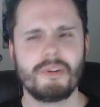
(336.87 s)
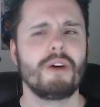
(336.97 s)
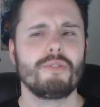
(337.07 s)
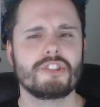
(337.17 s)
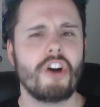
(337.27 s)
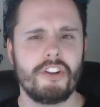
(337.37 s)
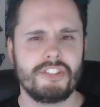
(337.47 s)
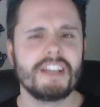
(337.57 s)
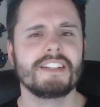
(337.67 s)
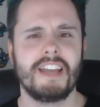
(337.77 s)
else can't
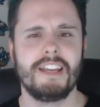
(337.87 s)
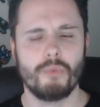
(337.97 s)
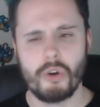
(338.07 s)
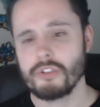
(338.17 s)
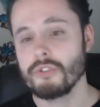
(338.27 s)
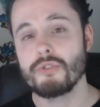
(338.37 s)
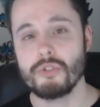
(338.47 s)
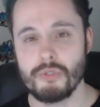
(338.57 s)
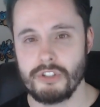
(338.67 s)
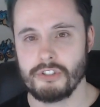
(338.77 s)
dictate what you
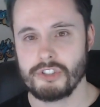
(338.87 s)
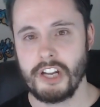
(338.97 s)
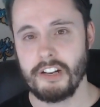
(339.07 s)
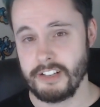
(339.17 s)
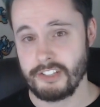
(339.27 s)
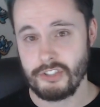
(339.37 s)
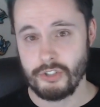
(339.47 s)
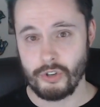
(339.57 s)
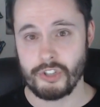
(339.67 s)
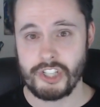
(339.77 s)
do with your channel. It's
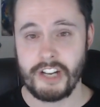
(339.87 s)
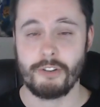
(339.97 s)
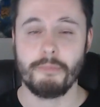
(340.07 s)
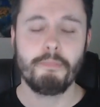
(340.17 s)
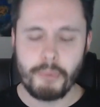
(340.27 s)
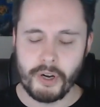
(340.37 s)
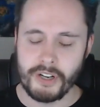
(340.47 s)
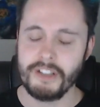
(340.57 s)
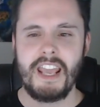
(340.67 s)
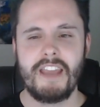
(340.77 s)
your channel.
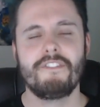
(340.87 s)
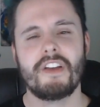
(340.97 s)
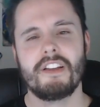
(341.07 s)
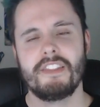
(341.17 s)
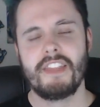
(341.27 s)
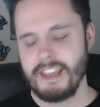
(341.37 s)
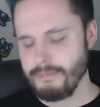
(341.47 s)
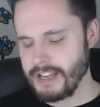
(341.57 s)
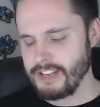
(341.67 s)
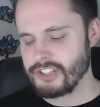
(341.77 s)
But if they
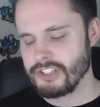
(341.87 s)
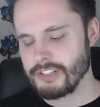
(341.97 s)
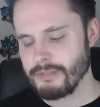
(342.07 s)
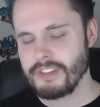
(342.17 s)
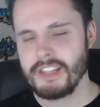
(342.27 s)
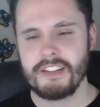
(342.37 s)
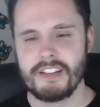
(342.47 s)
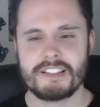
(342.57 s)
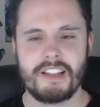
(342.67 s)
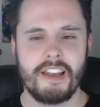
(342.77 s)
mention something that
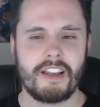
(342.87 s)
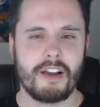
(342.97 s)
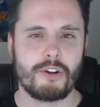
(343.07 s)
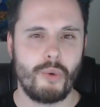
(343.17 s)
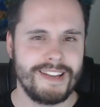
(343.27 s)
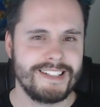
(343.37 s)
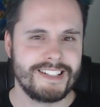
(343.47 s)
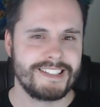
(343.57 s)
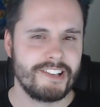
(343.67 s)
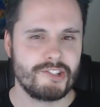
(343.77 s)
is like a
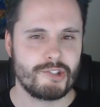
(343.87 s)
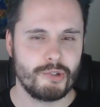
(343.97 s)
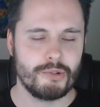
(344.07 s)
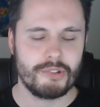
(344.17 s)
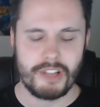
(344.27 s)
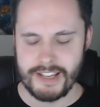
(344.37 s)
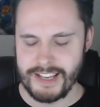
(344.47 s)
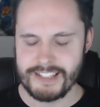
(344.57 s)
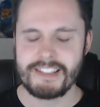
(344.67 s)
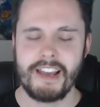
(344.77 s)
quintessential, like
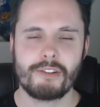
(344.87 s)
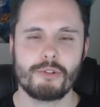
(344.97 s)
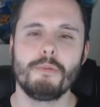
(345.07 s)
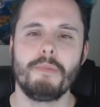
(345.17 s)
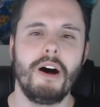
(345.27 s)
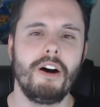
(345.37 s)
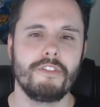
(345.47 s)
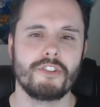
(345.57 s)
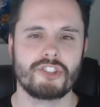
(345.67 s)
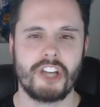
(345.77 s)
integral part
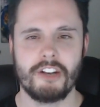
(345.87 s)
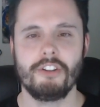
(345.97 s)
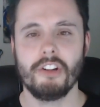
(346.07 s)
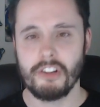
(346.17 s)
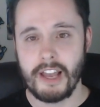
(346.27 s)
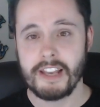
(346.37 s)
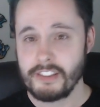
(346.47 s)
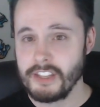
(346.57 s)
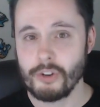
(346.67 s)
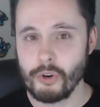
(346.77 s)
of your channel, like
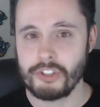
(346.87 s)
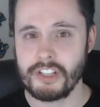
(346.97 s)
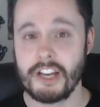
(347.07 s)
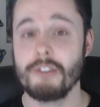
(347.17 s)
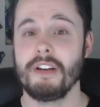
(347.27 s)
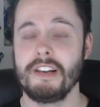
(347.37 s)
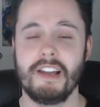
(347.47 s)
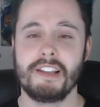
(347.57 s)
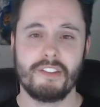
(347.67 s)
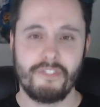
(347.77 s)
the audio and
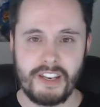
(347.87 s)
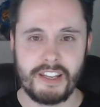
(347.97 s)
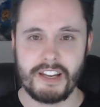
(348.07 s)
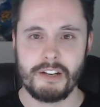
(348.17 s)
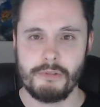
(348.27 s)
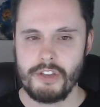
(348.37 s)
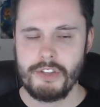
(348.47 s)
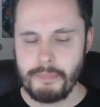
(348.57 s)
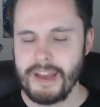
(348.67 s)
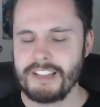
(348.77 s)
like the video,
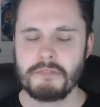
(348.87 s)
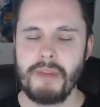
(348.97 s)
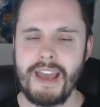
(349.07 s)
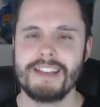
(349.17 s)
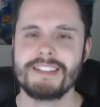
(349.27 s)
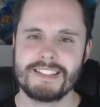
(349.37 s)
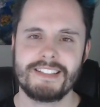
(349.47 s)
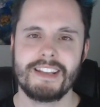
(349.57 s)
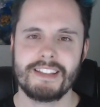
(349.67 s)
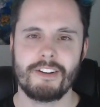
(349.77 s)
your best bet is to
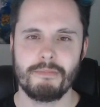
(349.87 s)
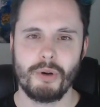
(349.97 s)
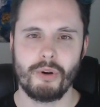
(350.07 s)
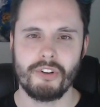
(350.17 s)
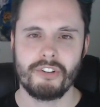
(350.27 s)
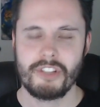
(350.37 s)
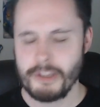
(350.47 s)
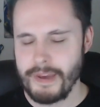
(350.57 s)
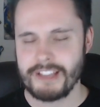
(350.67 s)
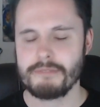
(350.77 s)
take that on board.
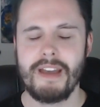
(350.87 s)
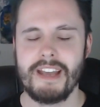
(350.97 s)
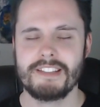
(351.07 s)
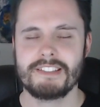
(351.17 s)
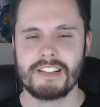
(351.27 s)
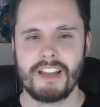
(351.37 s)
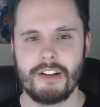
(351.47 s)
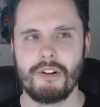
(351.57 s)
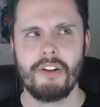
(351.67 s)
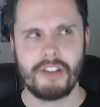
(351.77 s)
Your best bet is to go,
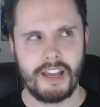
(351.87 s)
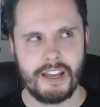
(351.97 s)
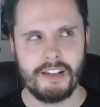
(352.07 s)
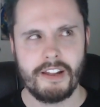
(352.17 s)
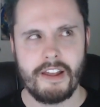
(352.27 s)
okay,